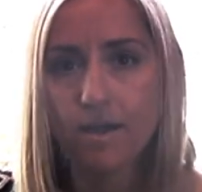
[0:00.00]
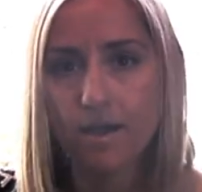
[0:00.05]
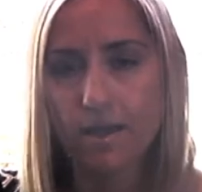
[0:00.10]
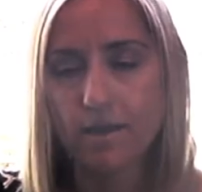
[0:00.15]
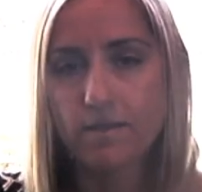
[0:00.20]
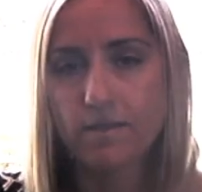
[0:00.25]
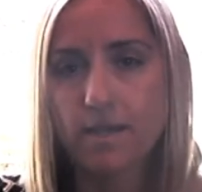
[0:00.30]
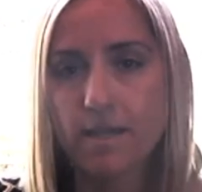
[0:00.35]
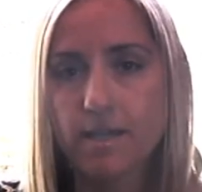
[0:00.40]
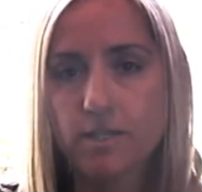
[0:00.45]

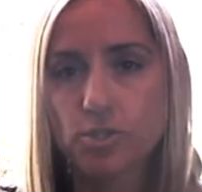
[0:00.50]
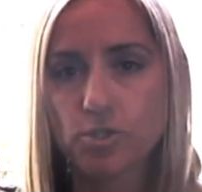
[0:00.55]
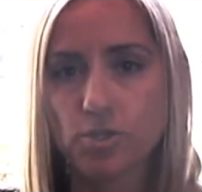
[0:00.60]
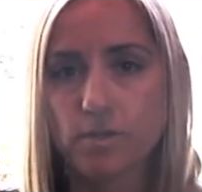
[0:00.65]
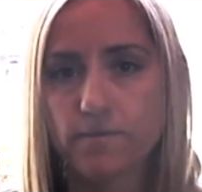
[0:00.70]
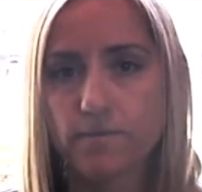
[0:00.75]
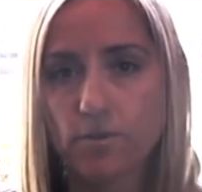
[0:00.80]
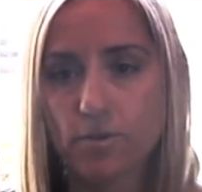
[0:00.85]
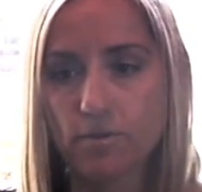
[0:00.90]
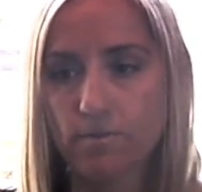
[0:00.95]
in the history
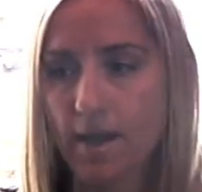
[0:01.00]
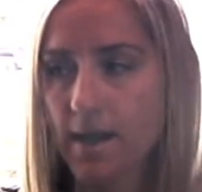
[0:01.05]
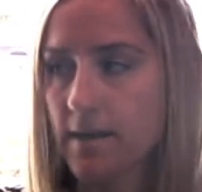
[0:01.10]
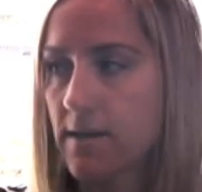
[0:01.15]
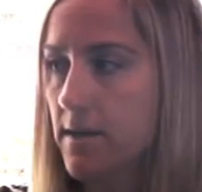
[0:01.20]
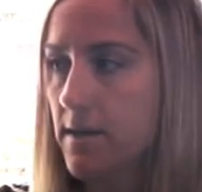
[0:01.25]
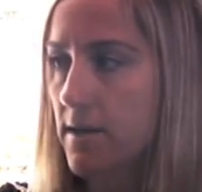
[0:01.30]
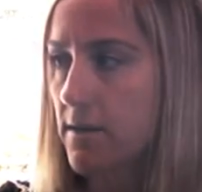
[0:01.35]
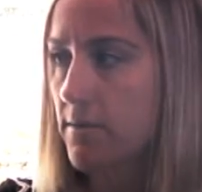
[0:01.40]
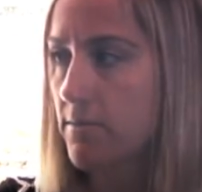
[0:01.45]
of
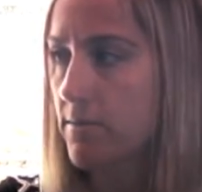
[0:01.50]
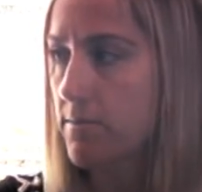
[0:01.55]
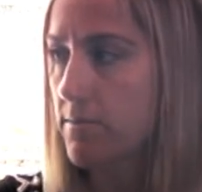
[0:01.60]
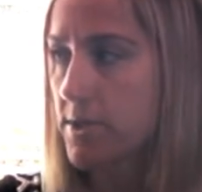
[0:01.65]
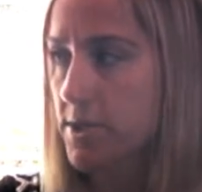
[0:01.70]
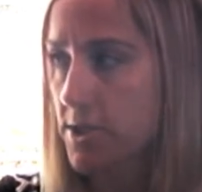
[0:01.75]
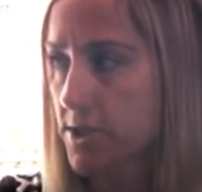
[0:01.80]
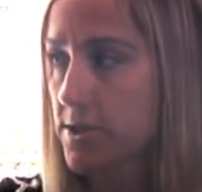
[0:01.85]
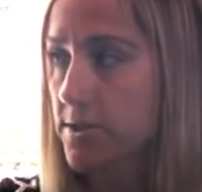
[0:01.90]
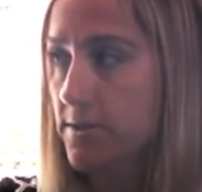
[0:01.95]
humanity,
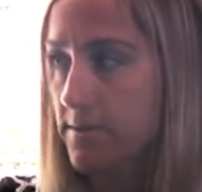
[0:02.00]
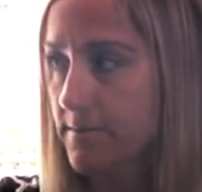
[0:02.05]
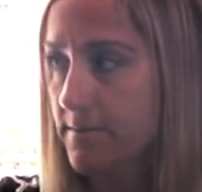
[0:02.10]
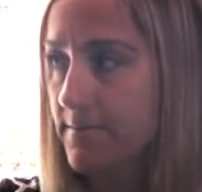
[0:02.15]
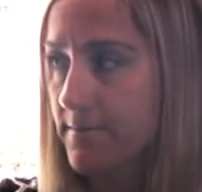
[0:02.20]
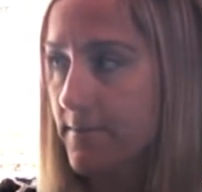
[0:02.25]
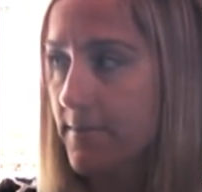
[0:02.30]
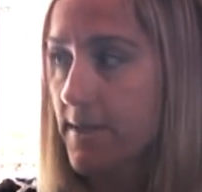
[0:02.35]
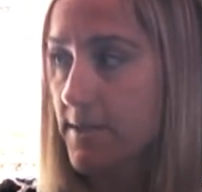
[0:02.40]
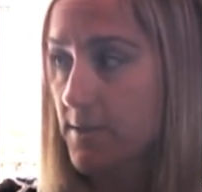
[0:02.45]
which
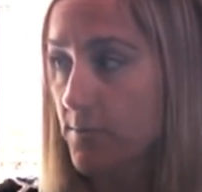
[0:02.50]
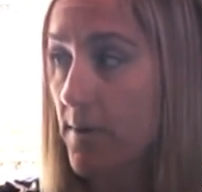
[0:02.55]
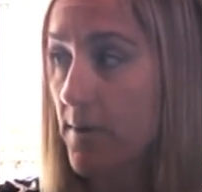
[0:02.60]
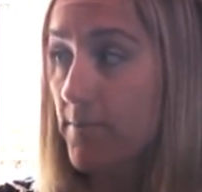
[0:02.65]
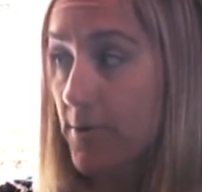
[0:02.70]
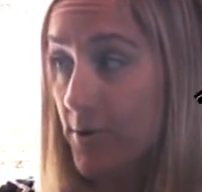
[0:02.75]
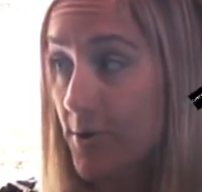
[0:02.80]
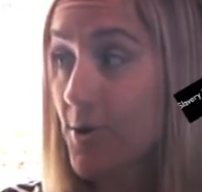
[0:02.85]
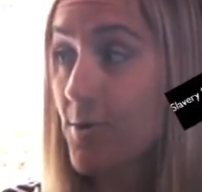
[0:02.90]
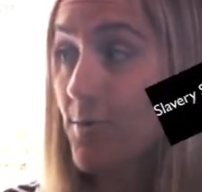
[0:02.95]
is what
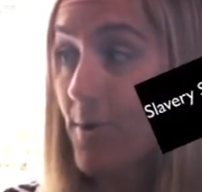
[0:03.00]
blew you